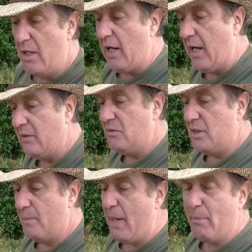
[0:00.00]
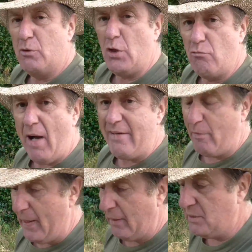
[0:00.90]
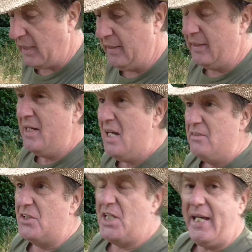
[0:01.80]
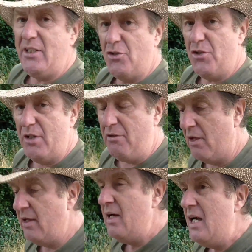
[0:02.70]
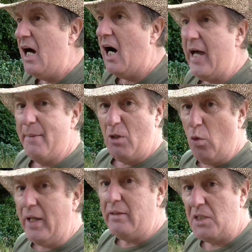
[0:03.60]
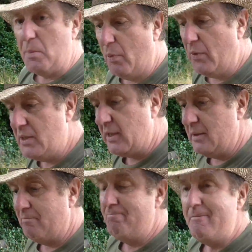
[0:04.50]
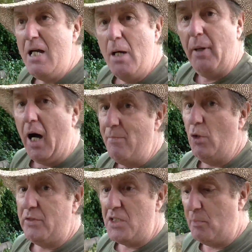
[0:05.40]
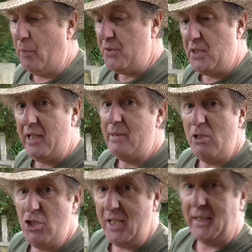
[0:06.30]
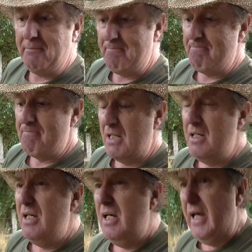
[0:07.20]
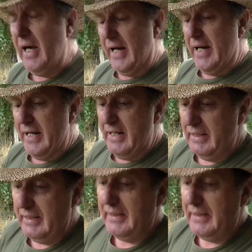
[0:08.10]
and uh, people do rave about it. To tell you the truth, I am quite disappointed, but I'm not disappointed in the machine. Uh,